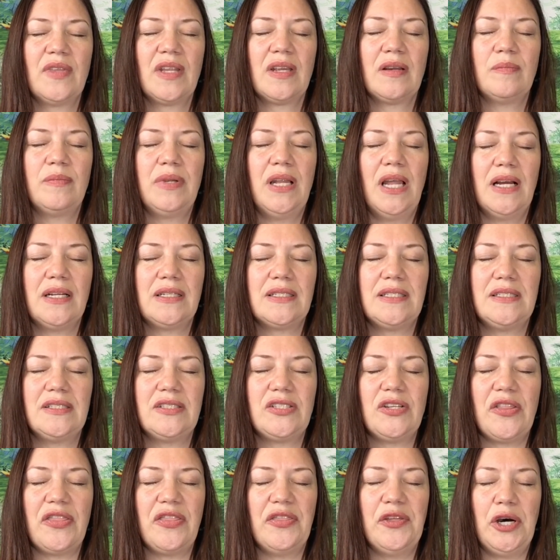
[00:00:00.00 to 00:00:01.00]
Plugged into
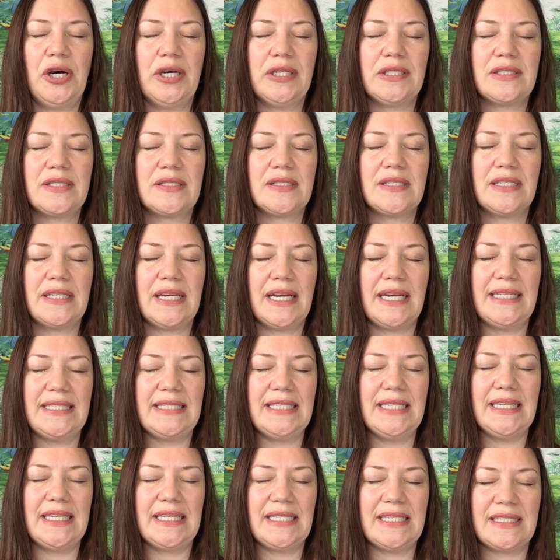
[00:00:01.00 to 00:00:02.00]
thoughts and
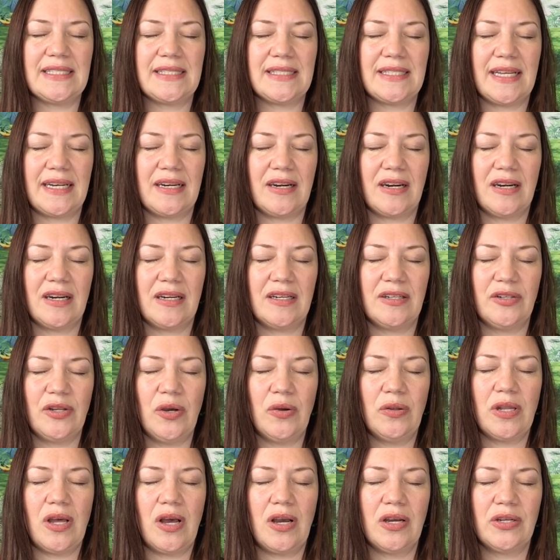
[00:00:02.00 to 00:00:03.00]
ideas that are no
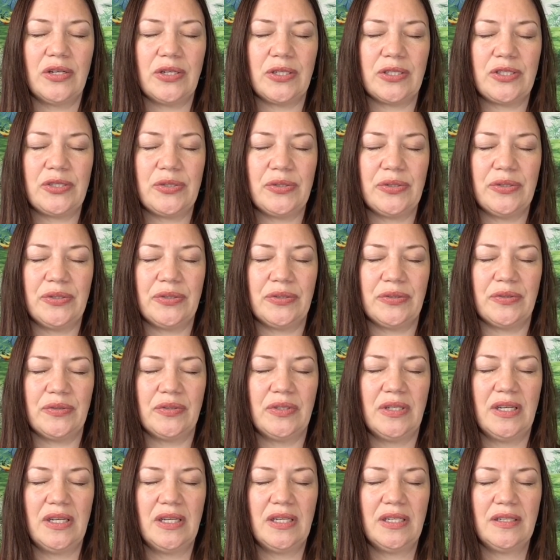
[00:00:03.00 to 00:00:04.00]
longer true.
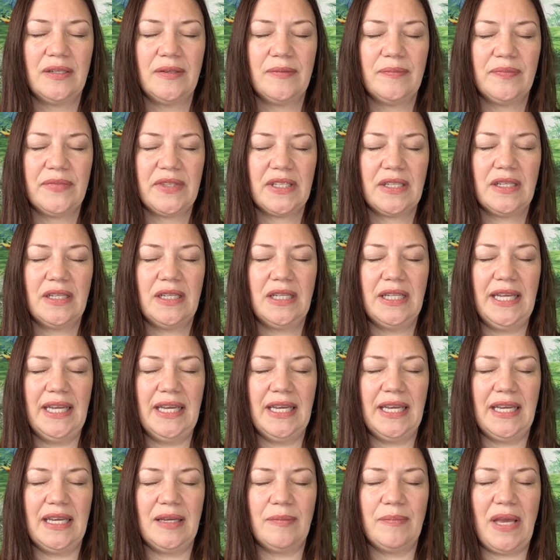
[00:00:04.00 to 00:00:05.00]

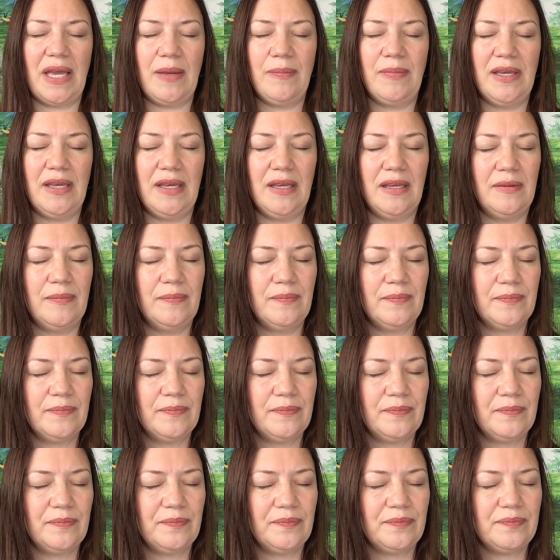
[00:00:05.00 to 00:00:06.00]
Clinging maybe
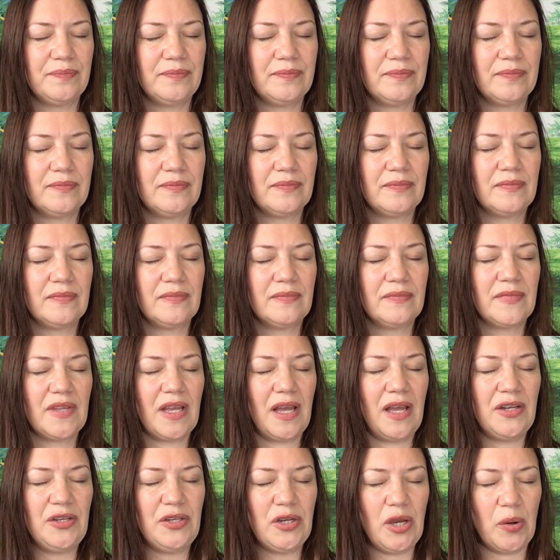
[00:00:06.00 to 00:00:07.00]

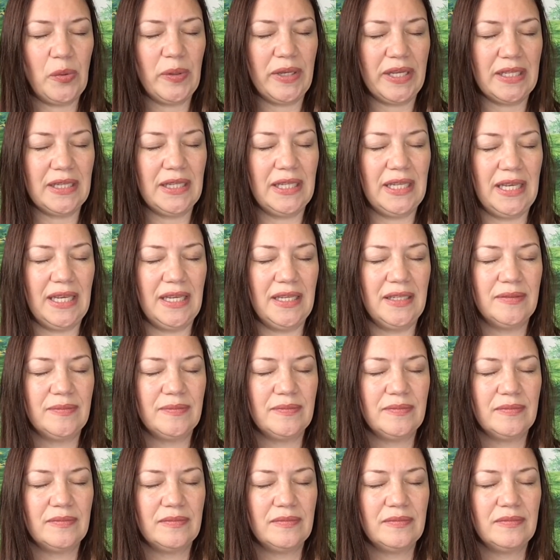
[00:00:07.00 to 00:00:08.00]
unknowingly
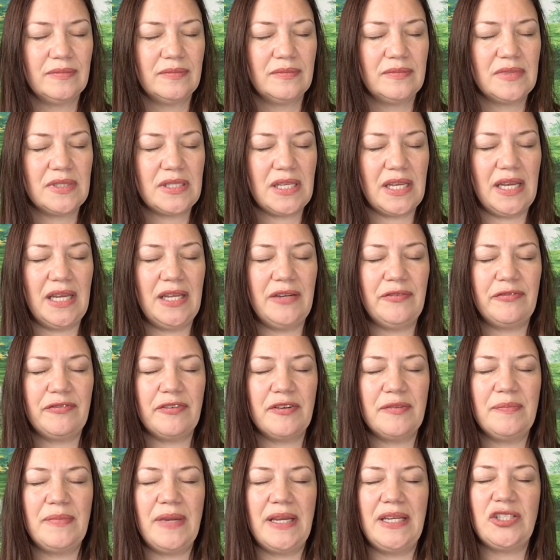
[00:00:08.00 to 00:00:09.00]
to
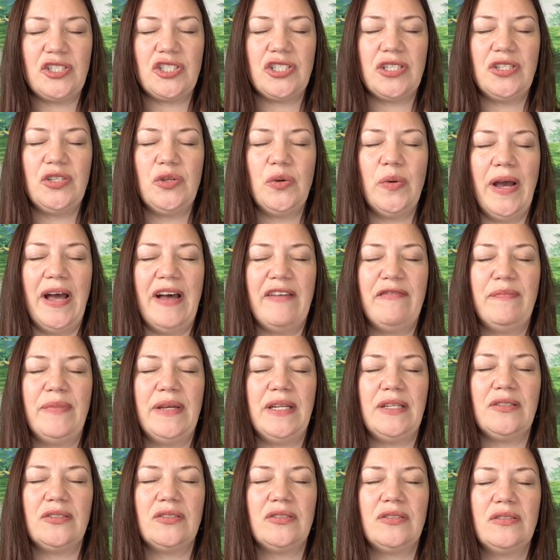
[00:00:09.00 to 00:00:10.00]
information you have
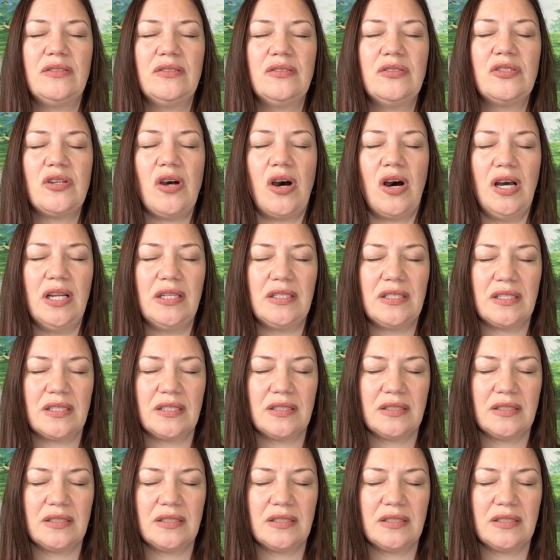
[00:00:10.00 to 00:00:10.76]
been taught